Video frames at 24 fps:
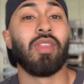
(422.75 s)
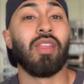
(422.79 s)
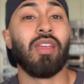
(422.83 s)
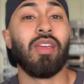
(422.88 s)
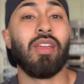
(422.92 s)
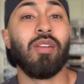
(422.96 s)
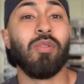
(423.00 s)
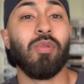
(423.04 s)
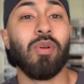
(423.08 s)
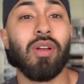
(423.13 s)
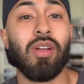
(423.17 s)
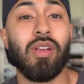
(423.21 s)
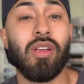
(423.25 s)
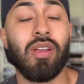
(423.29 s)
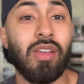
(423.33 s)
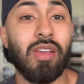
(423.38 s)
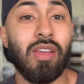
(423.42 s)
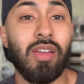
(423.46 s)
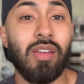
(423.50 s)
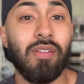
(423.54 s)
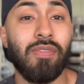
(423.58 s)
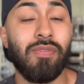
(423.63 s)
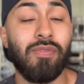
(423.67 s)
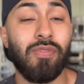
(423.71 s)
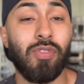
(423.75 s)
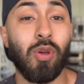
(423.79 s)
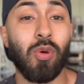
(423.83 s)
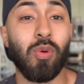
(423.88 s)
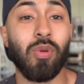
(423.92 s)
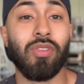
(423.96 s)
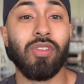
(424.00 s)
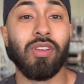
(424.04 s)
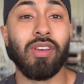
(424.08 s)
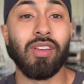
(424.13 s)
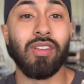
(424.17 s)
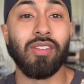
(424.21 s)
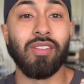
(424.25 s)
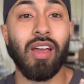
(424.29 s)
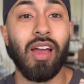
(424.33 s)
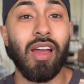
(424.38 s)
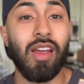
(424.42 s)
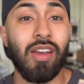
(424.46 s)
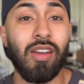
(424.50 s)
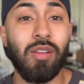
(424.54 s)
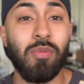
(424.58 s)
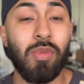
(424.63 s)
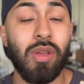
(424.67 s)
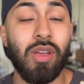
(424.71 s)
Anyway, if there was an
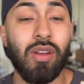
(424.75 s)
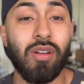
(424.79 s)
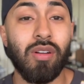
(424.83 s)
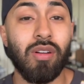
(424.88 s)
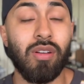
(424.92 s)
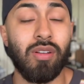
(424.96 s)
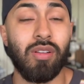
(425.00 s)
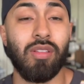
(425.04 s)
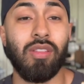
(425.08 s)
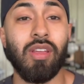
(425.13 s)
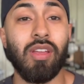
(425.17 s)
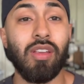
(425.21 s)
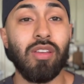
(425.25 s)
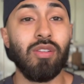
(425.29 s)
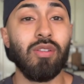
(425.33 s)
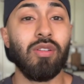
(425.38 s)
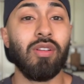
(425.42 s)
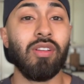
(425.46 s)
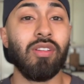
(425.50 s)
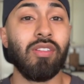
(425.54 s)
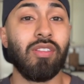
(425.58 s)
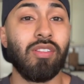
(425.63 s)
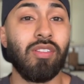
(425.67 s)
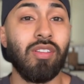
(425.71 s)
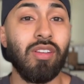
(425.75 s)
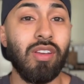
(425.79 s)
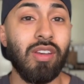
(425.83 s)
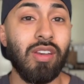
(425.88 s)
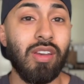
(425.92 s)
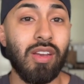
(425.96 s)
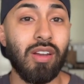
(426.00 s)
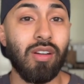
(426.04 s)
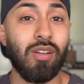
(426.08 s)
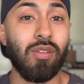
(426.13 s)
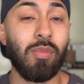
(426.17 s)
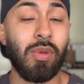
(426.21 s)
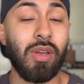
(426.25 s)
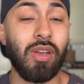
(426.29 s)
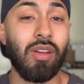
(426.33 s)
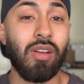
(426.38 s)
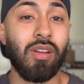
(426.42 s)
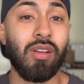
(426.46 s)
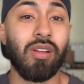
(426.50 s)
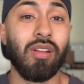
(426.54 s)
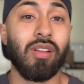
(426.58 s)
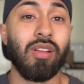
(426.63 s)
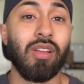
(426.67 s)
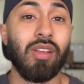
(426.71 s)
anxiety meter that you can see near
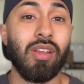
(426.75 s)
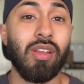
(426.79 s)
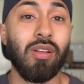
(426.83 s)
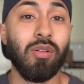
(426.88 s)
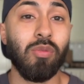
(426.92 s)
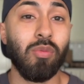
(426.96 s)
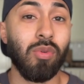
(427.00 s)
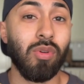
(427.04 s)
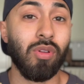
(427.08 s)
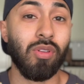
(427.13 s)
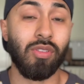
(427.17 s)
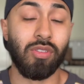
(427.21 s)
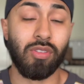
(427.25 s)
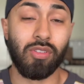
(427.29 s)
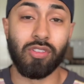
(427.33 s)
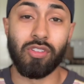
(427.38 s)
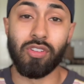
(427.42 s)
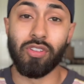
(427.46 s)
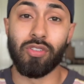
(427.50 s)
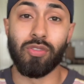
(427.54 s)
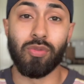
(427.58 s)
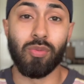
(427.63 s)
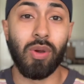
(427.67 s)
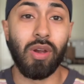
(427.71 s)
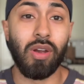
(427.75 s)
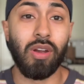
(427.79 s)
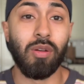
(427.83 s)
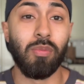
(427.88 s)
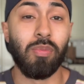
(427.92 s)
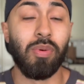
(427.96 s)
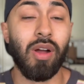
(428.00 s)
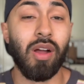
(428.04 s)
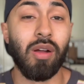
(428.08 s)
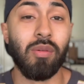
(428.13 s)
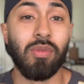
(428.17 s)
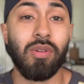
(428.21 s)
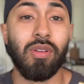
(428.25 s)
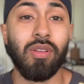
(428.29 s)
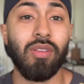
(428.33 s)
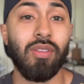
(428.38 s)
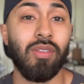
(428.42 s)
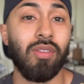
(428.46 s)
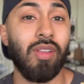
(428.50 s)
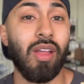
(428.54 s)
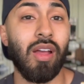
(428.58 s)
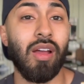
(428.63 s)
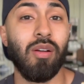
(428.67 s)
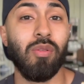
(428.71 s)
me, it was just ready to pop,
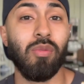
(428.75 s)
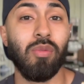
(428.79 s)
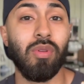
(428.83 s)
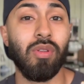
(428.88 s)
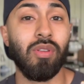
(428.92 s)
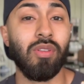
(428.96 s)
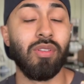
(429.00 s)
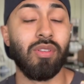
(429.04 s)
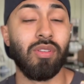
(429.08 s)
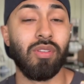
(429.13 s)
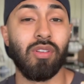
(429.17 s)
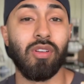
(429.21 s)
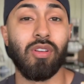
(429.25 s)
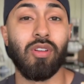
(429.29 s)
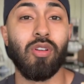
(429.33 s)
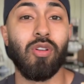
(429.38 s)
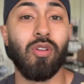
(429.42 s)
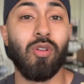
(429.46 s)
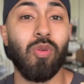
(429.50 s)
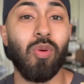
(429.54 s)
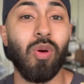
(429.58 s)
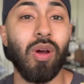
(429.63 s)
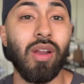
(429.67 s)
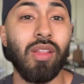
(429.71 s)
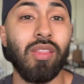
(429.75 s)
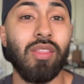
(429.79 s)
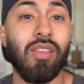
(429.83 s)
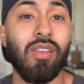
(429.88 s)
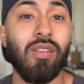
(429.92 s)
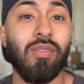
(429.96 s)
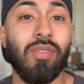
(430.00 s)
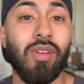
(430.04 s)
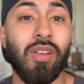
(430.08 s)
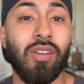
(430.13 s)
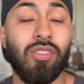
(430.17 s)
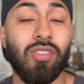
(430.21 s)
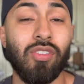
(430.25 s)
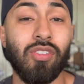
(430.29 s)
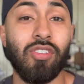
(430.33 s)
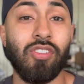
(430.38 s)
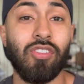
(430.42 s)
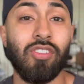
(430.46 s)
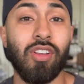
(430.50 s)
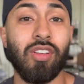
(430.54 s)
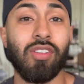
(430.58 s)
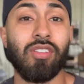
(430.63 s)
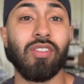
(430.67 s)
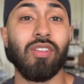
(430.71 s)
because that was quite the adventure
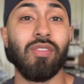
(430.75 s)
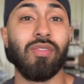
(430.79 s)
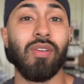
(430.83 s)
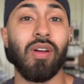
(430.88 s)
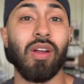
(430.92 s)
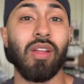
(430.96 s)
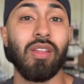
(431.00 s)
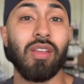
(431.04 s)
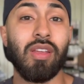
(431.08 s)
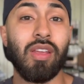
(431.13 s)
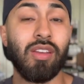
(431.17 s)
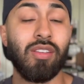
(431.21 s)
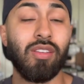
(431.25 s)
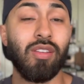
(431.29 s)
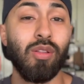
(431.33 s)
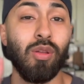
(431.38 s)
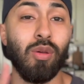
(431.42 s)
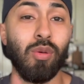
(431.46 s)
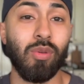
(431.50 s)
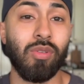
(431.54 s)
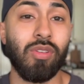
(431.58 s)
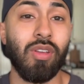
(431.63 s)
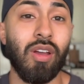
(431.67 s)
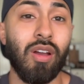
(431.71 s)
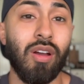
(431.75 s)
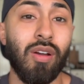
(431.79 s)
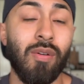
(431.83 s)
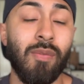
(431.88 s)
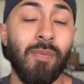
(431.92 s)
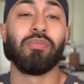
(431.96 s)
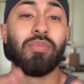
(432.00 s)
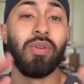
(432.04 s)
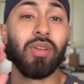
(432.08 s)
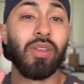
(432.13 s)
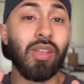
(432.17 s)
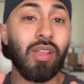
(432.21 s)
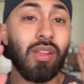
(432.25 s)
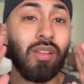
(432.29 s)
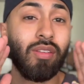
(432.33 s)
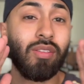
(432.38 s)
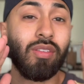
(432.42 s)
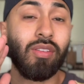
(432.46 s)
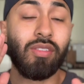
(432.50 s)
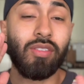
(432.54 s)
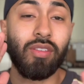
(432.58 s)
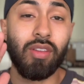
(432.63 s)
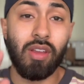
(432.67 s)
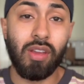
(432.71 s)
just to finally get to the hotel. But needless
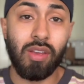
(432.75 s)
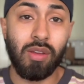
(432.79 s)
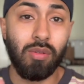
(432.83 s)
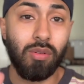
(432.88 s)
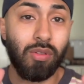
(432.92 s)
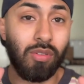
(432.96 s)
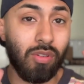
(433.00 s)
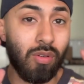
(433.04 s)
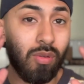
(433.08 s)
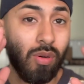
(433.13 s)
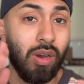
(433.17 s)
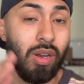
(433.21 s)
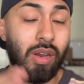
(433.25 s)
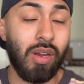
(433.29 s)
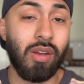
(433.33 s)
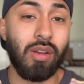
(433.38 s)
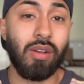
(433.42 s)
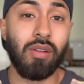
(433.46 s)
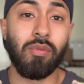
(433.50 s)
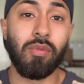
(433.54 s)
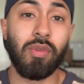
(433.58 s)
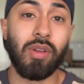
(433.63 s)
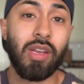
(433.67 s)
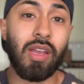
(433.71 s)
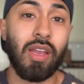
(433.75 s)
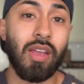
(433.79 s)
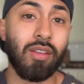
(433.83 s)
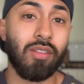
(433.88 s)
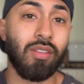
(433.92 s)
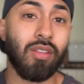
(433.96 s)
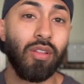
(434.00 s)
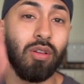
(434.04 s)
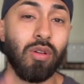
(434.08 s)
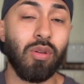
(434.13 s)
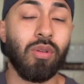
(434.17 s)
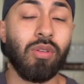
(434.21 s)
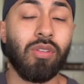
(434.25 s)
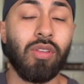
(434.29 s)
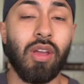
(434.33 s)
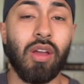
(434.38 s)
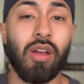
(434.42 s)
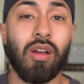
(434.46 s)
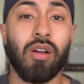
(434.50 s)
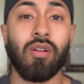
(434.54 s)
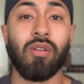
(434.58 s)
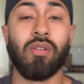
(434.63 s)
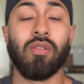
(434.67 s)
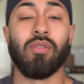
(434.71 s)
to say, he was great. We get to the
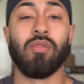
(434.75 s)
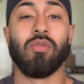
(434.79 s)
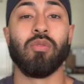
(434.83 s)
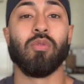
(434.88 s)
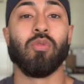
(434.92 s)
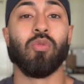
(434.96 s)
hotel.